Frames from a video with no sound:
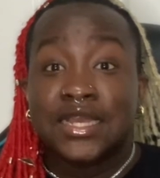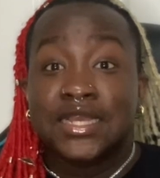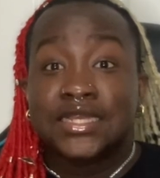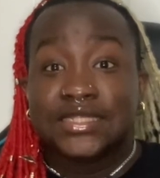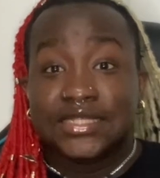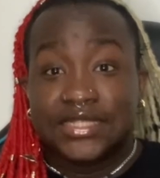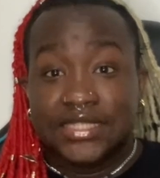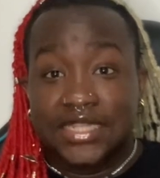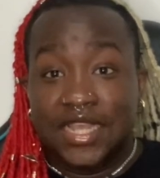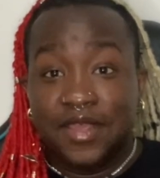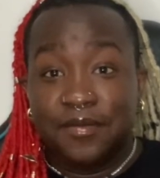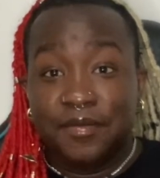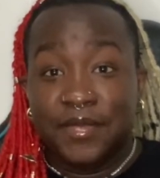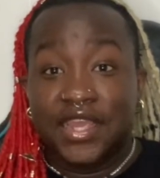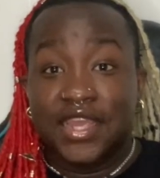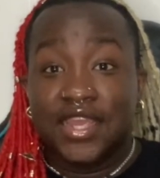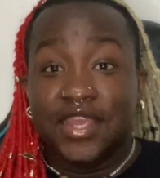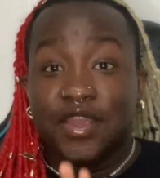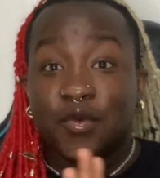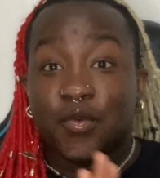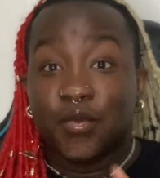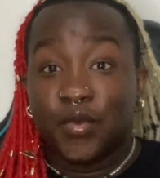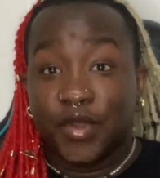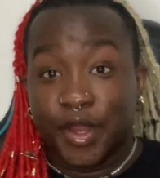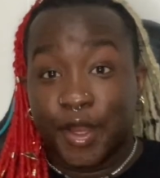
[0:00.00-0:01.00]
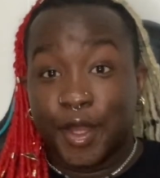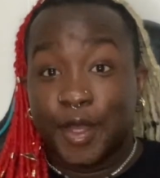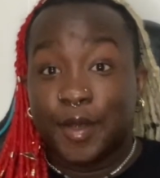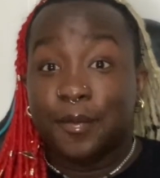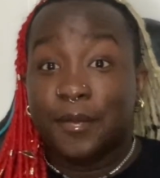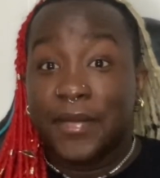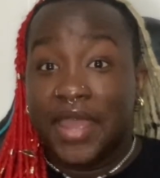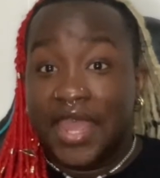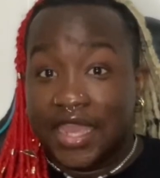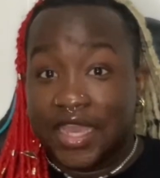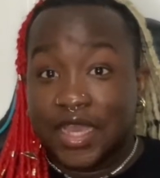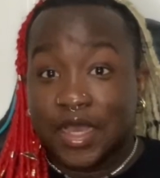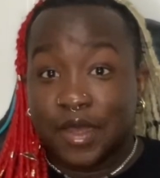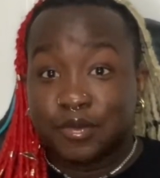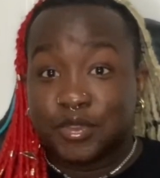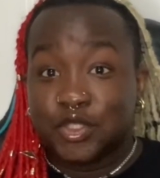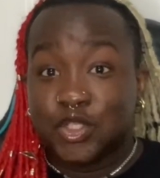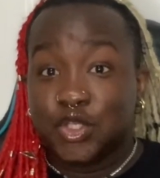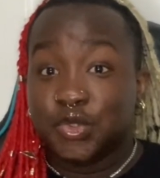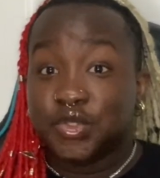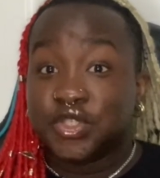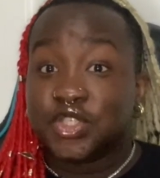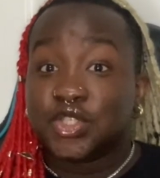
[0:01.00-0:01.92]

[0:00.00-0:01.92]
see me wearing makeup, too.